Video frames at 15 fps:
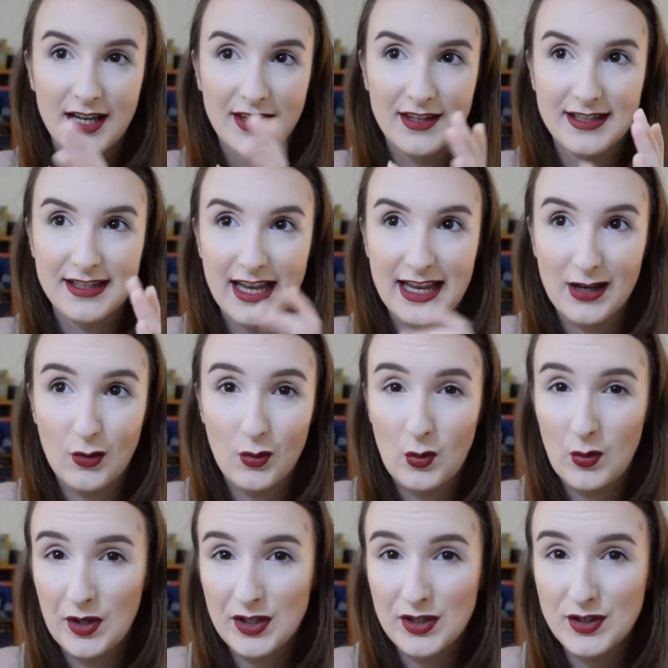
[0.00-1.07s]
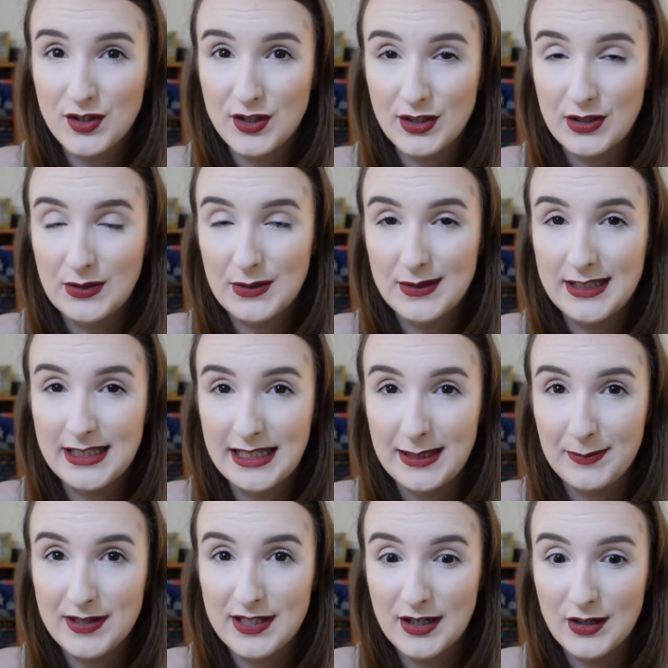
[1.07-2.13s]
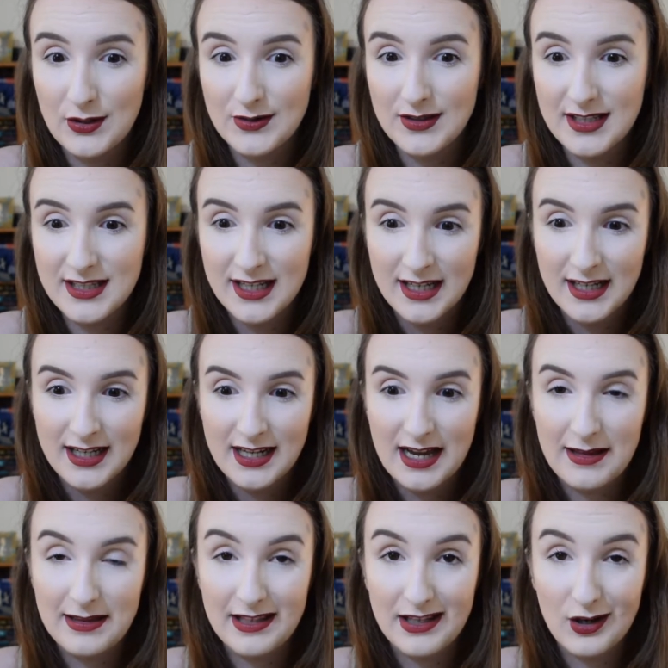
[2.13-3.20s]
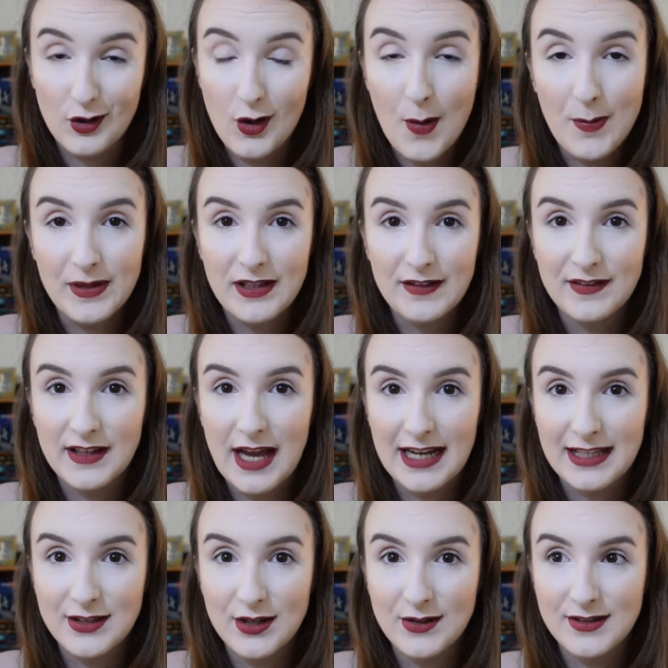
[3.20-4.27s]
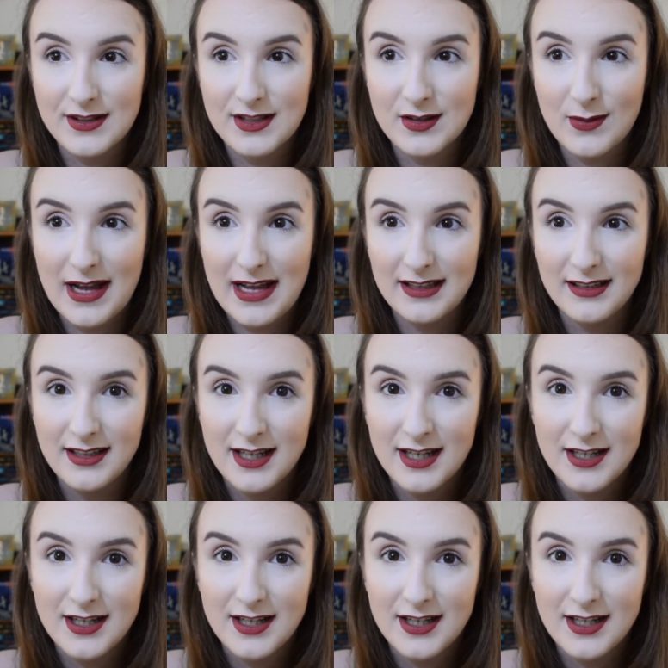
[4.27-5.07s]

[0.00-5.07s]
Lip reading: There's like one or two deep tones and a couple of light tones as well.